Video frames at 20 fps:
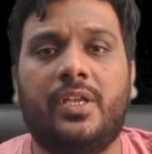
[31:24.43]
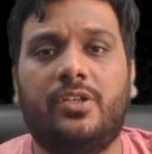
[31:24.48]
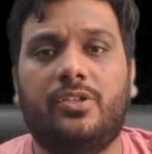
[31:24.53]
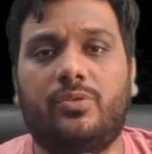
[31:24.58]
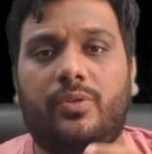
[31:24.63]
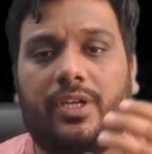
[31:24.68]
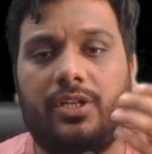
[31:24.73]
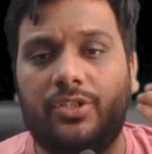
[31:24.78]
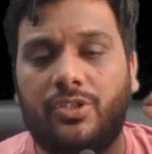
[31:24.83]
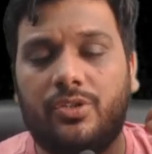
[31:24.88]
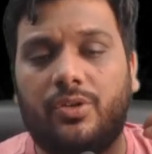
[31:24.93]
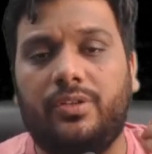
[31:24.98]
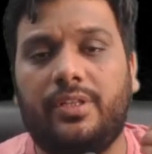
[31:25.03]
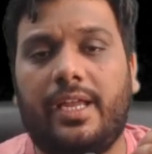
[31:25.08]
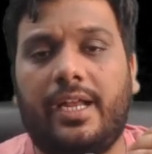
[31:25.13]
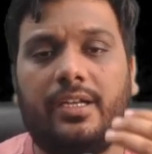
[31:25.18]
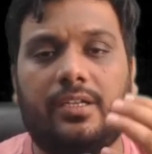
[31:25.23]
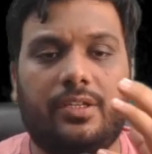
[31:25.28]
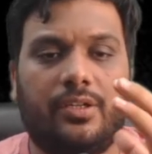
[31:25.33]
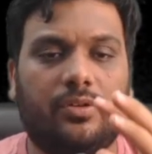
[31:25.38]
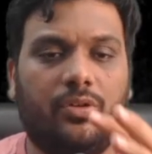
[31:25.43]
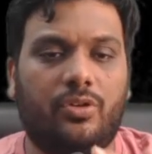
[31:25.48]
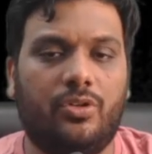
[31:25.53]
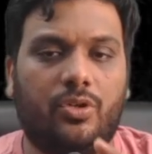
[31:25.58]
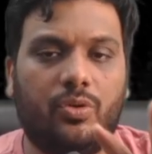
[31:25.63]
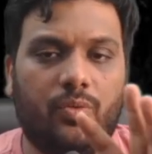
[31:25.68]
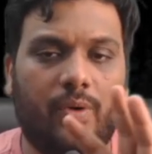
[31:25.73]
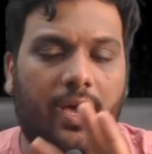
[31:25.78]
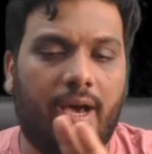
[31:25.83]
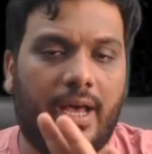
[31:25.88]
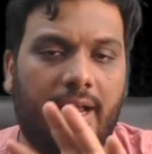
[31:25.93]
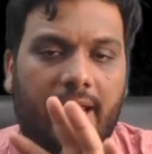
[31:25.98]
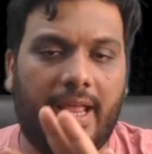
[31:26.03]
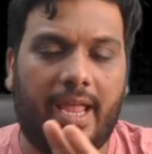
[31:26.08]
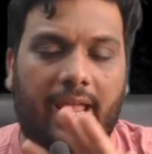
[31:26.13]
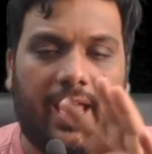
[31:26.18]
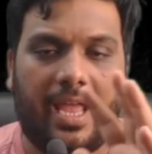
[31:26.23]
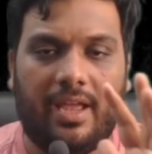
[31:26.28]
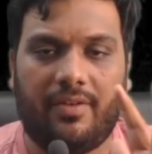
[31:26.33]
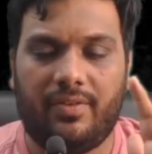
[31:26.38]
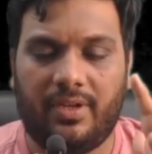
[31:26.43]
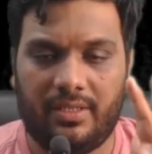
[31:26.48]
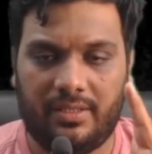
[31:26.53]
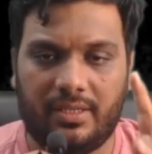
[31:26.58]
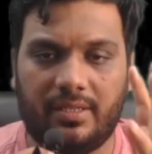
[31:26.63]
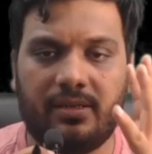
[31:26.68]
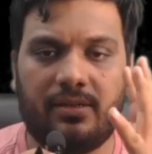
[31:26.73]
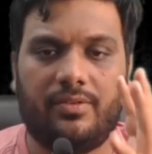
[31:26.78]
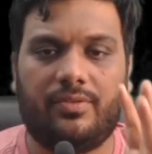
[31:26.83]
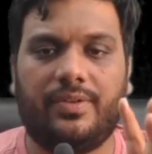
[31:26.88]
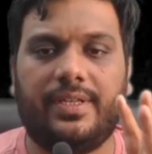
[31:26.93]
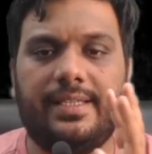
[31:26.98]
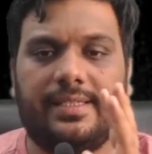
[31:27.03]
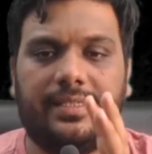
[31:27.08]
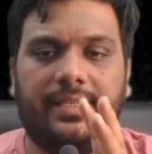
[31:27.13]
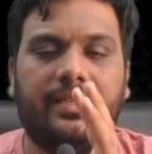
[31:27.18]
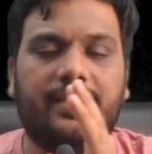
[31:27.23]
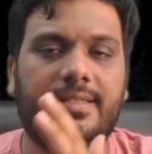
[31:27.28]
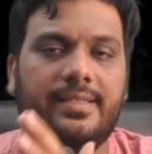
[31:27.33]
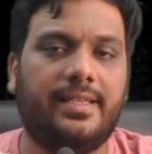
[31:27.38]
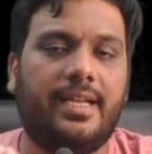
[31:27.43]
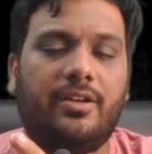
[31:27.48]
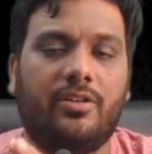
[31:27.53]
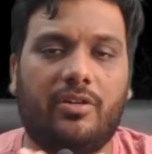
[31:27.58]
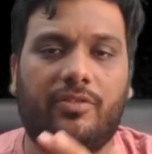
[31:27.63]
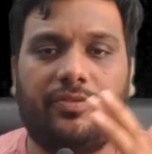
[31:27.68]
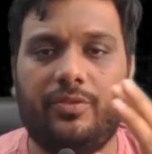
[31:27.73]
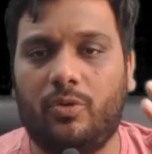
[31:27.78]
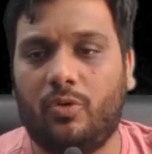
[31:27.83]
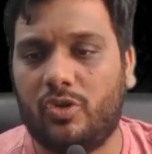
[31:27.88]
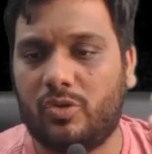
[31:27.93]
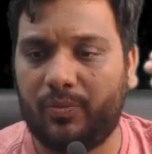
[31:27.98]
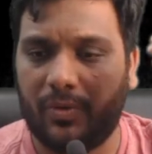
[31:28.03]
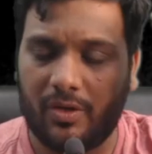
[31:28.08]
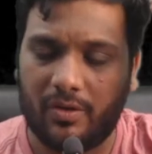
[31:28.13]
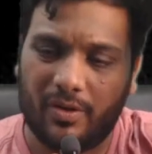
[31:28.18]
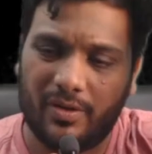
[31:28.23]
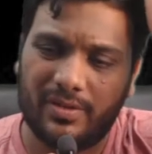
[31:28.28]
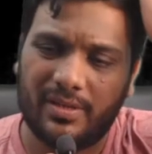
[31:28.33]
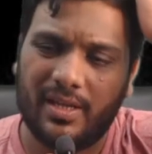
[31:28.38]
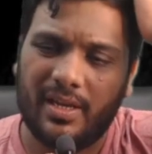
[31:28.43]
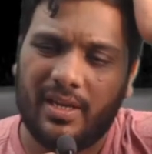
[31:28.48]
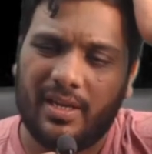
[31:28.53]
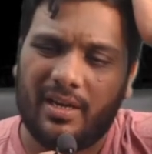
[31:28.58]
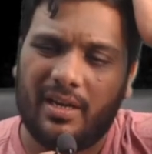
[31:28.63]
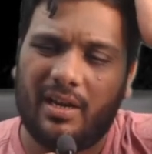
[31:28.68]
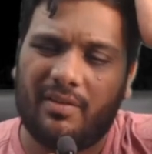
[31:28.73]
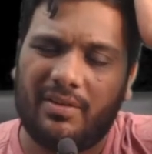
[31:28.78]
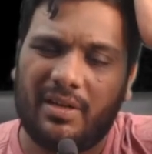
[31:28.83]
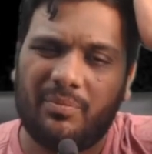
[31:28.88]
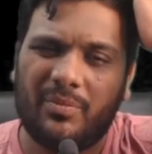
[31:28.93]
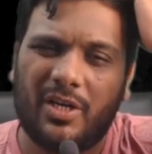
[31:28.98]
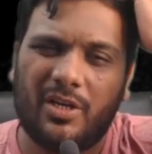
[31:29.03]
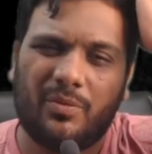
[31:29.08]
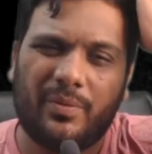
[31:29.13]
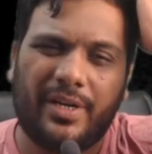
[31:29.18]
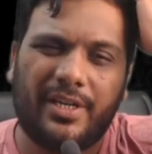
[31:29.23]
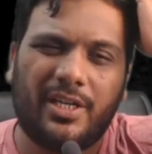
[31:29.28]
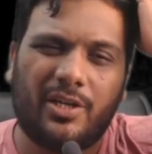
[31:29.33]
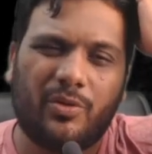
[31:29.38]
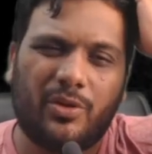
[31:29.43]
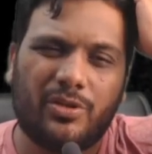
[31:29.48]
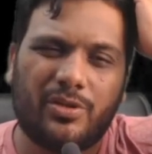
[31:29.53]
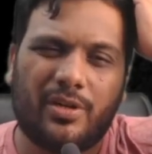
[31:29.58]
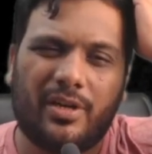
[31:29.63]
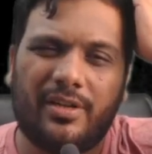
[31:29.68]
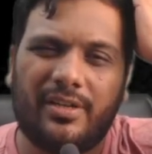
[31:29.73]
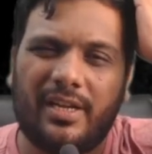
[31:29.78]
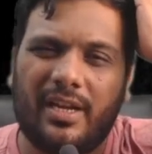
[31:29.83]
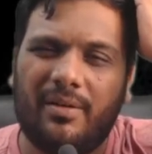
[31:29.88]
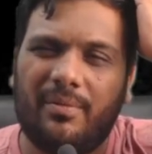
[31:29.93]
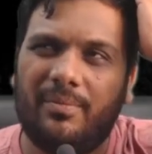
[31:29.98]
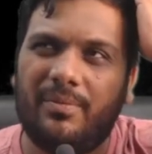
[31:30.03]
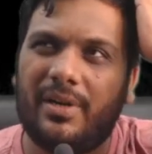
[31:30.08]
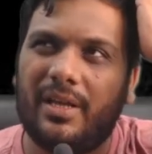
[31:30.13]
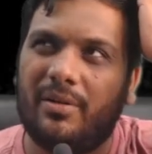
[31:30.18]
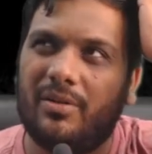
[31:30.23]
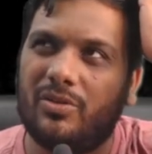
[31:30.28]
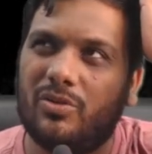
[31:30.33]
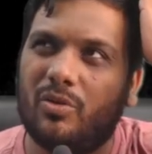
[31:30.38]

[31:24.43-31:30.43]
so ensure that you are having the recent set of notes, because November 22 is your attempt.